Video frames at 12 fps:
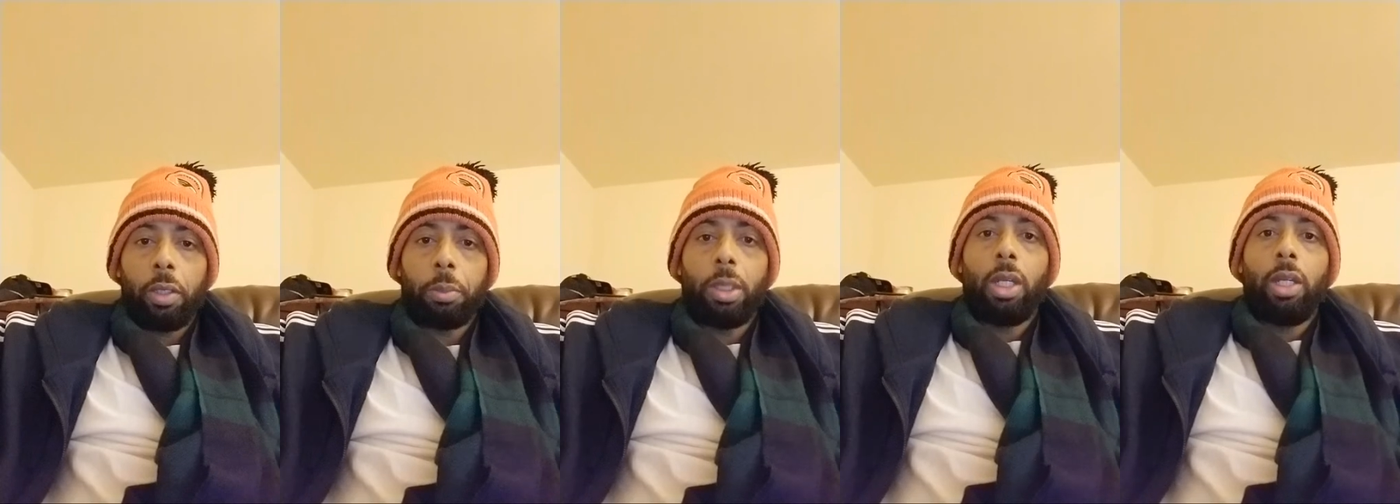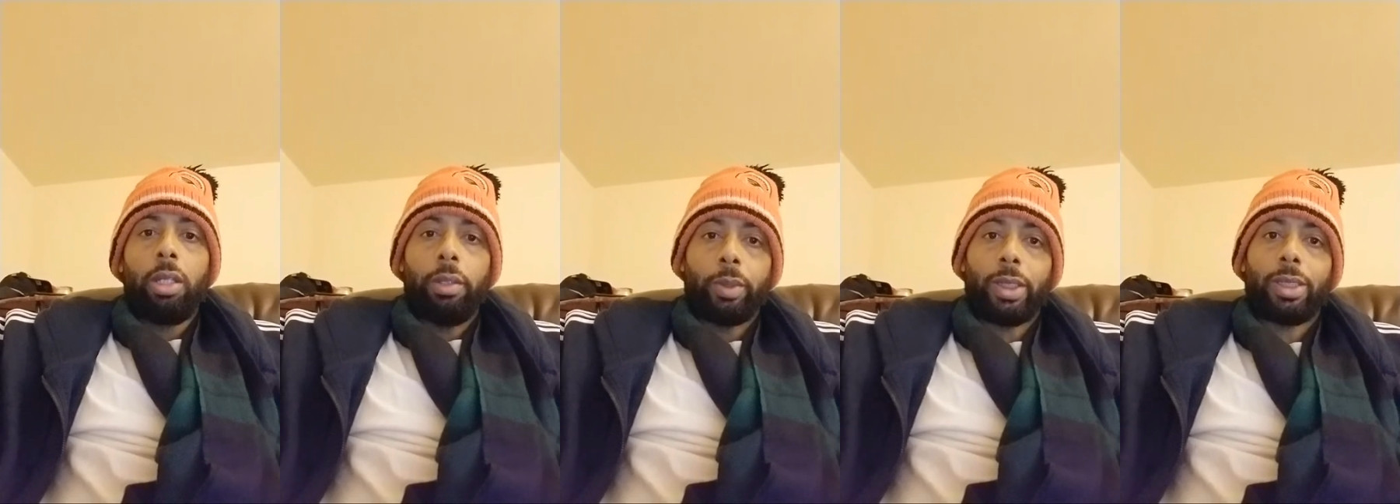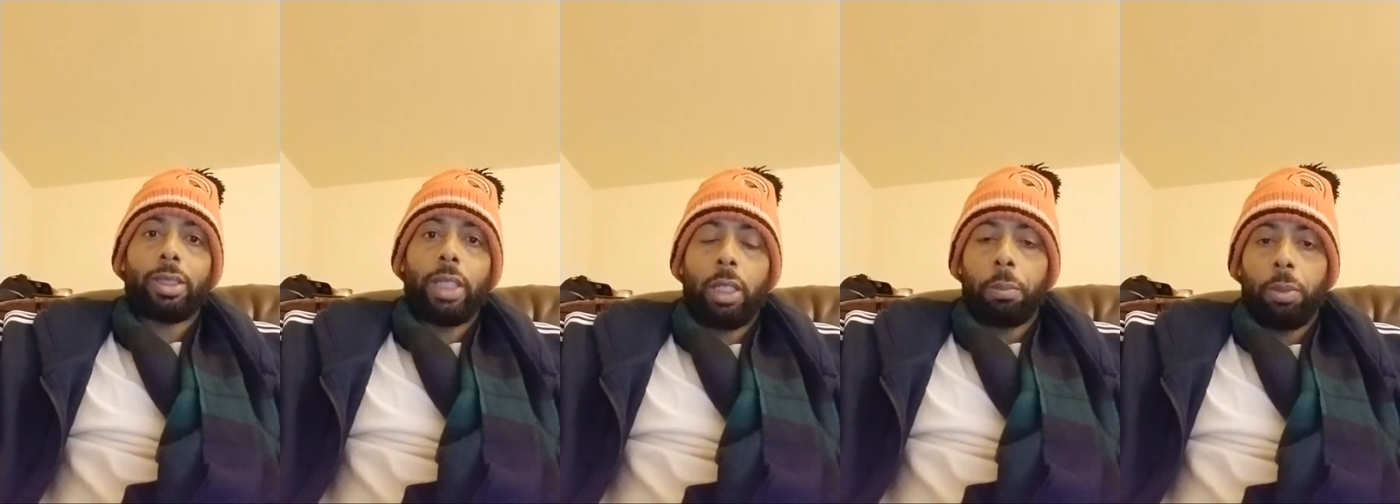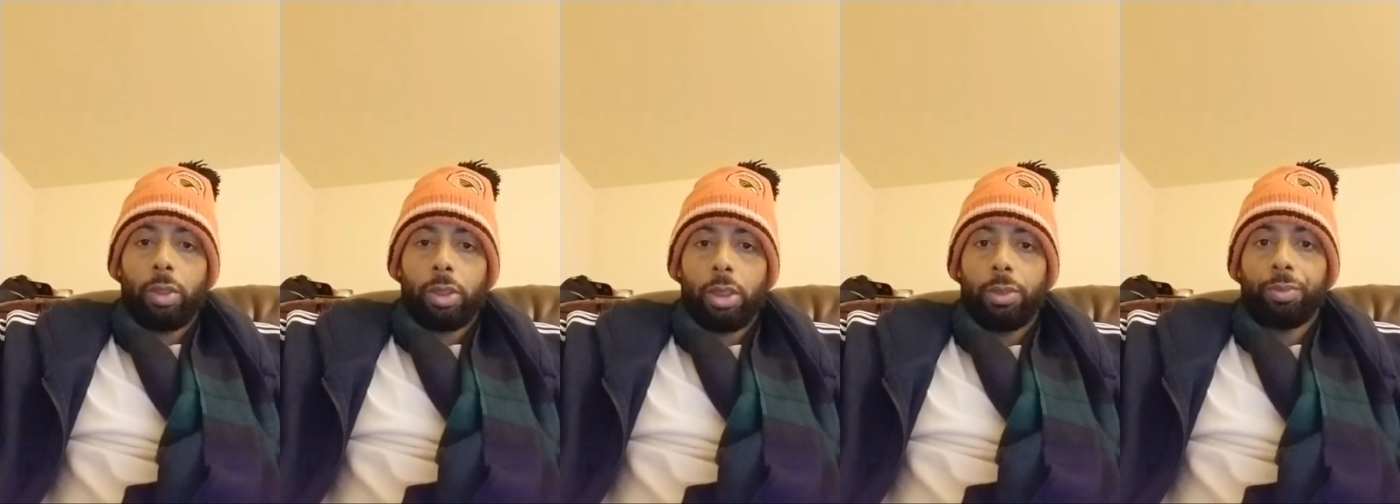them. There was a second
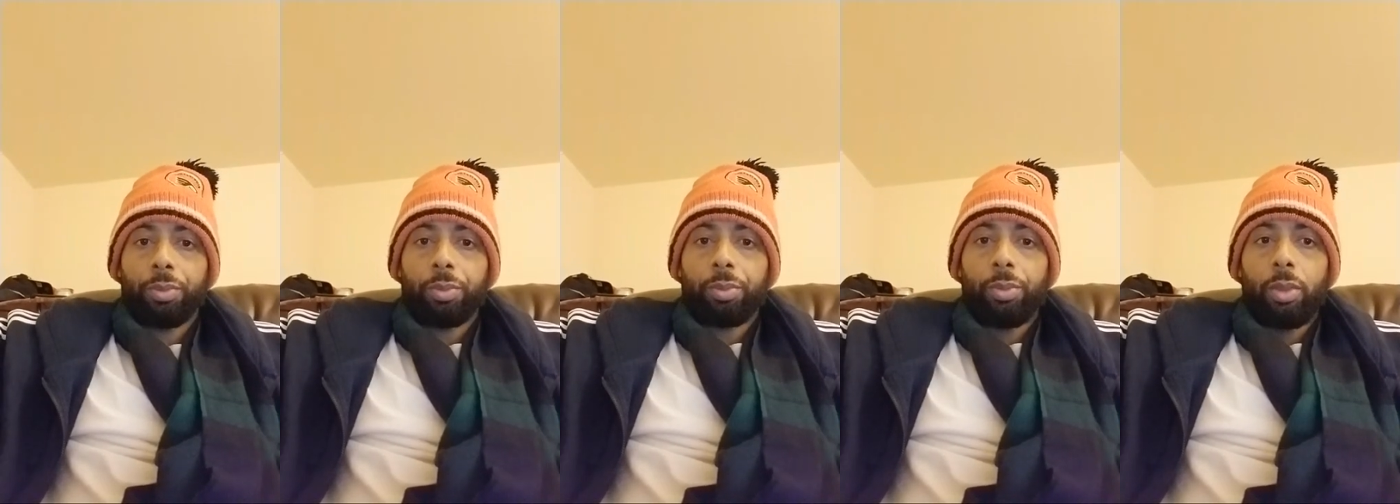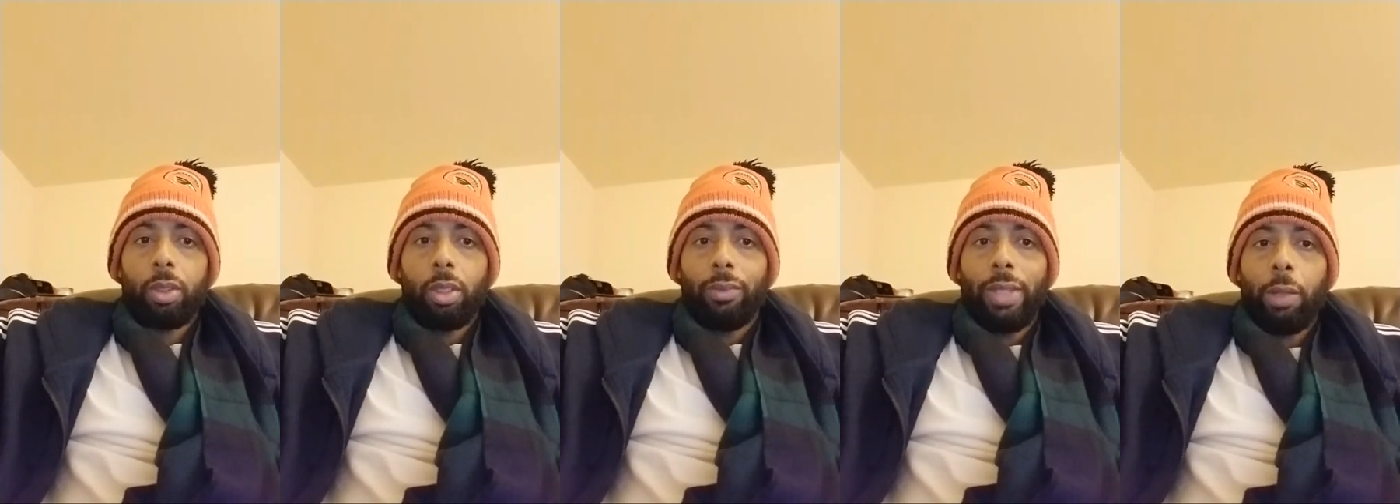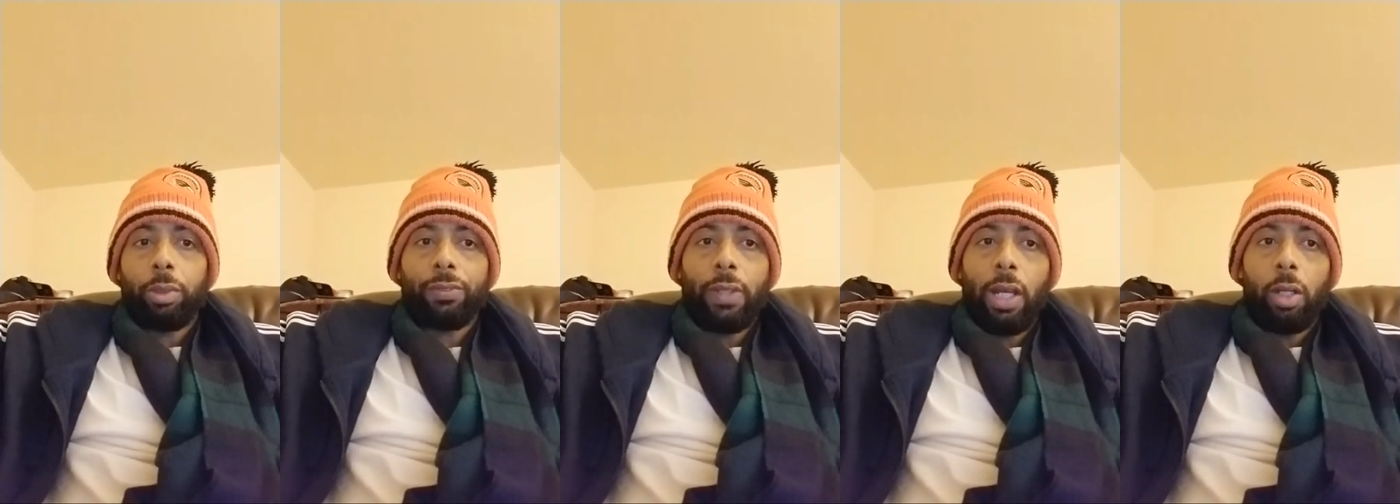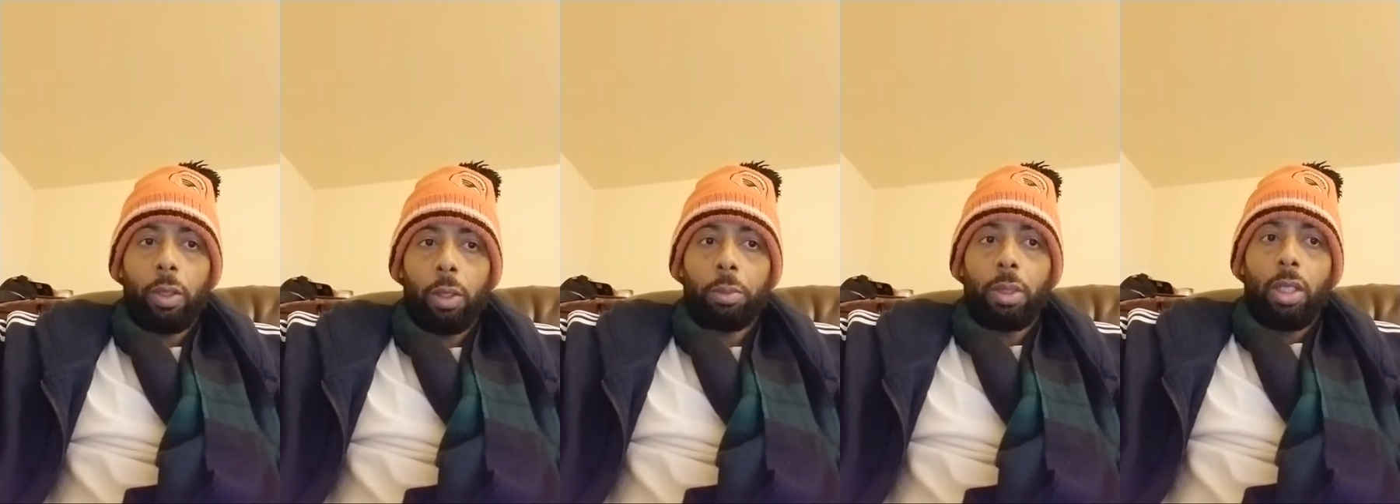person that was
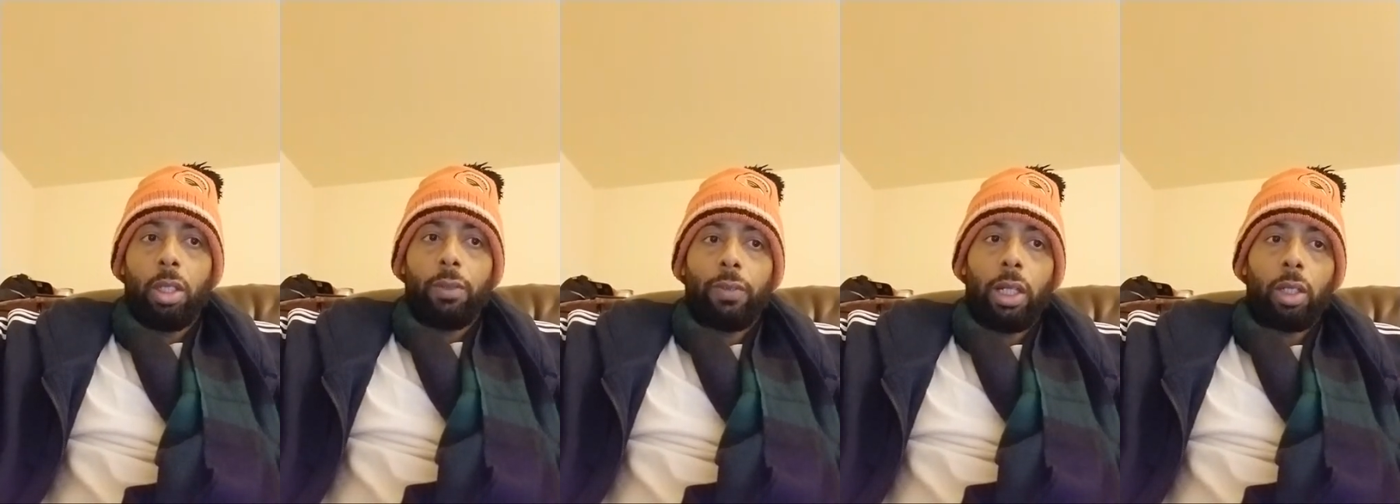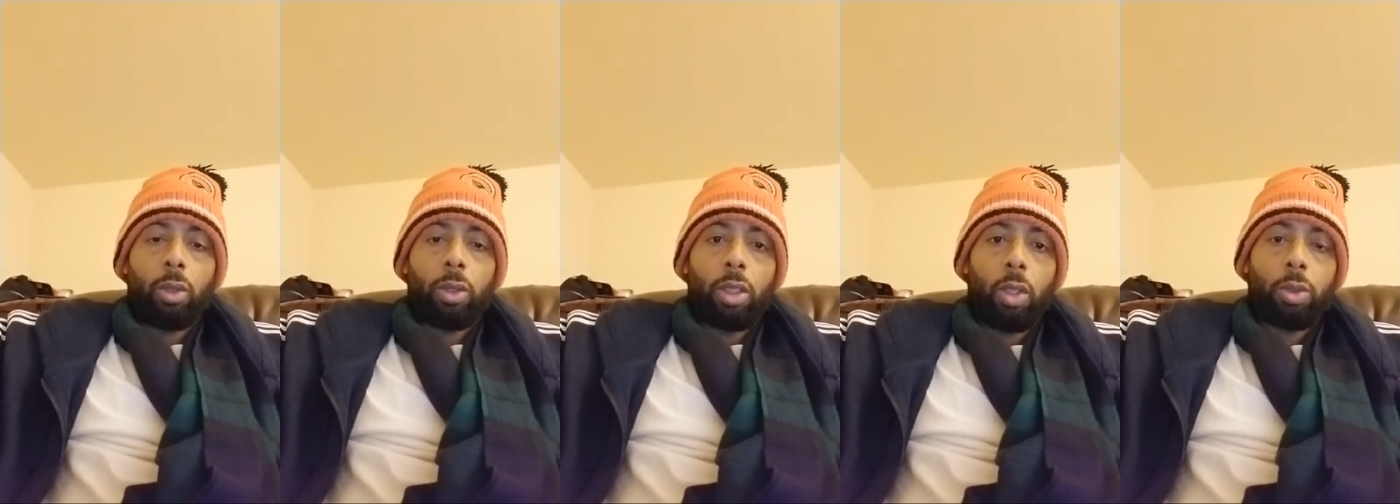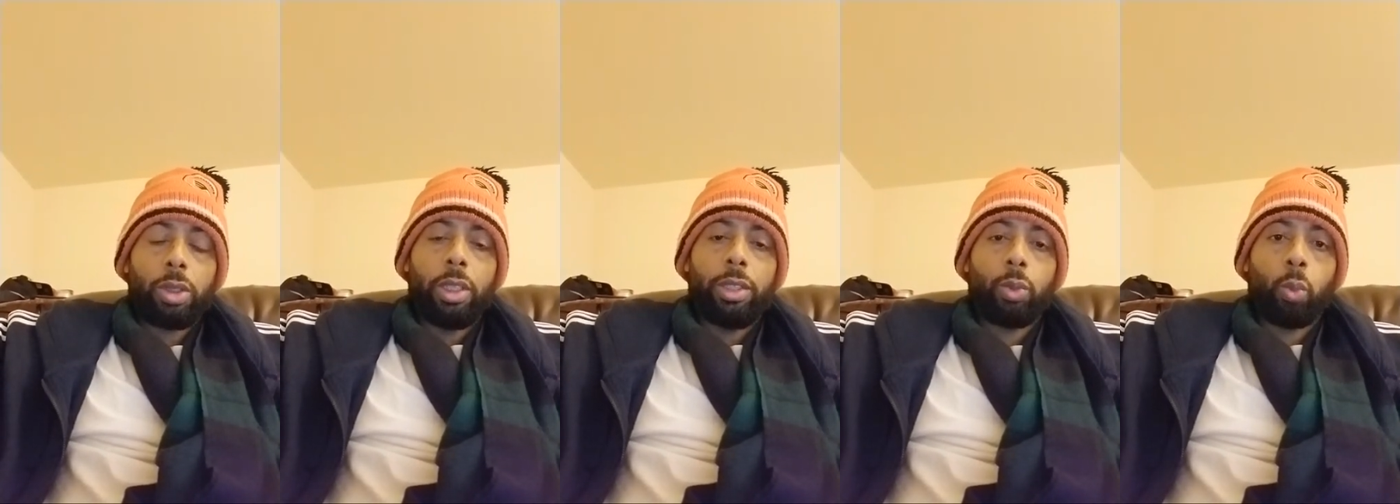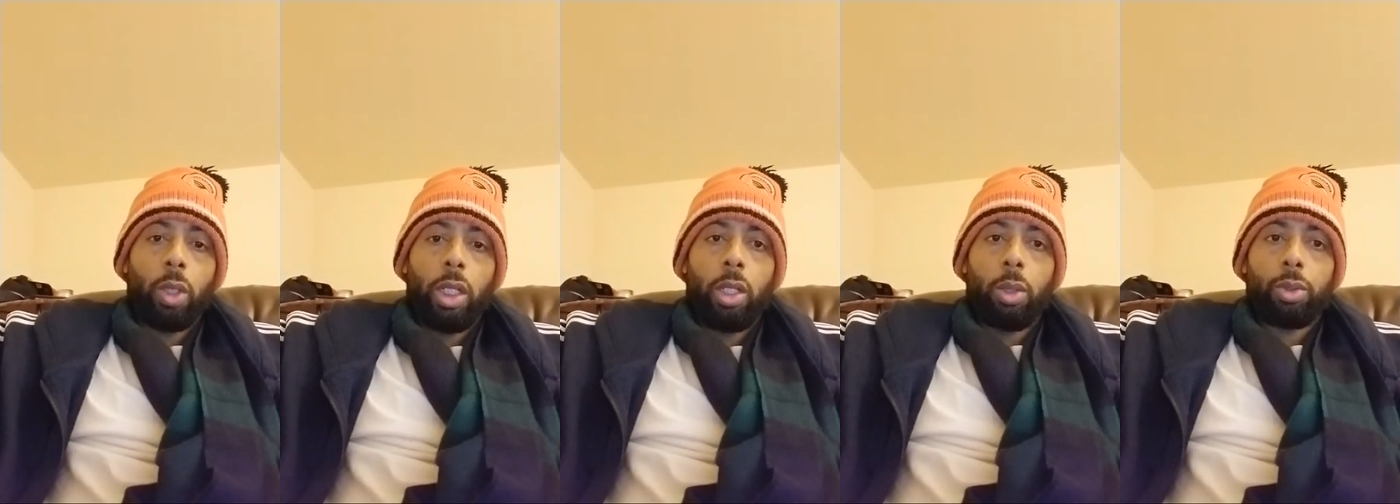following Ghost as
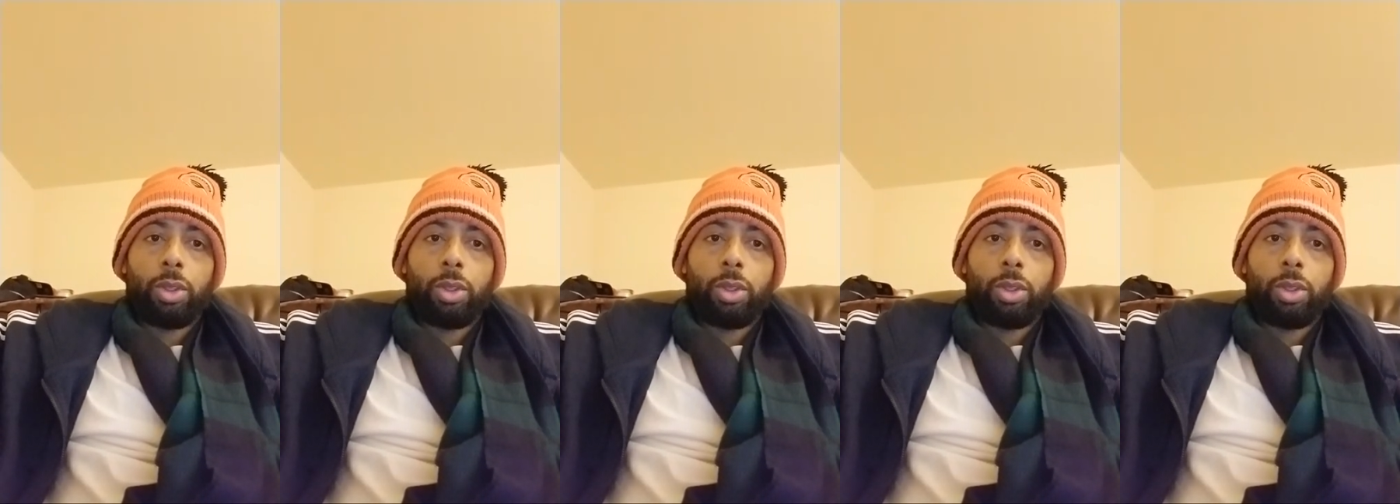well.